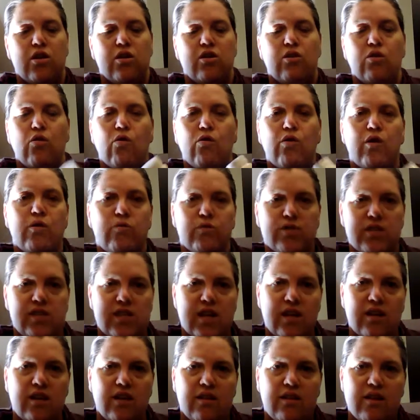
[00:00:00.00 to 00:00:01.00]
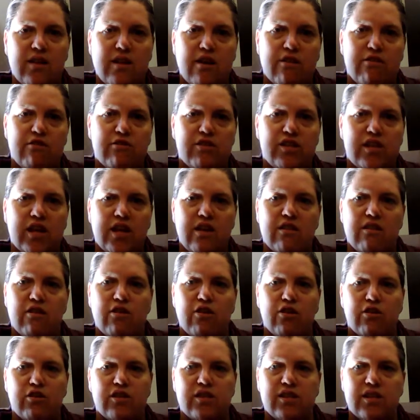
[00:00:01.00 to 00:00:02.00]
Lauren was telling the other day that
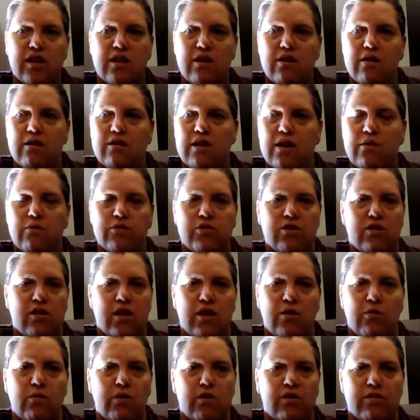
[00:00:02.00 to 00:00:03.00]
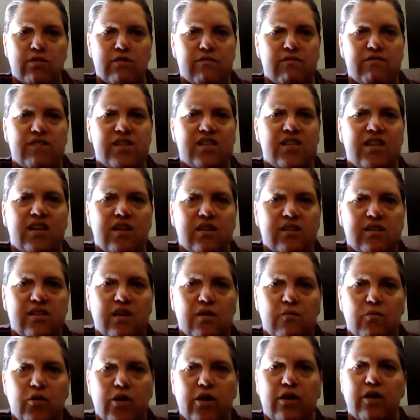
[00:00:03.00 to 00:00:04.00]
her son, they were visiting
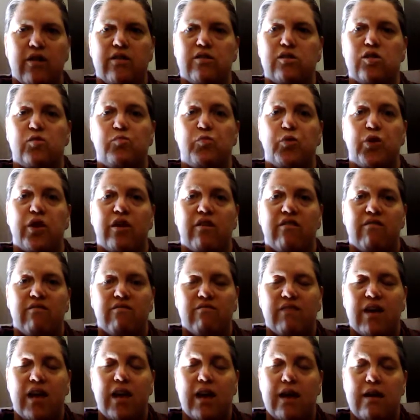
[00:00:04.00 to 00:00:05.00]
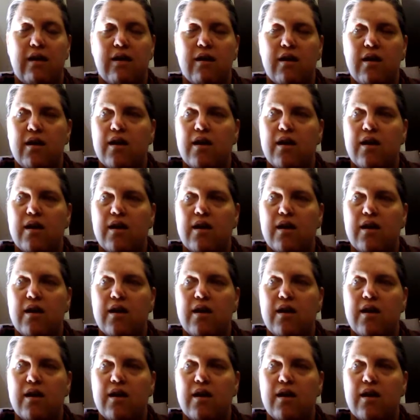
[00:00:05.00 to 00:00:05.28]
somewhere and spring hit,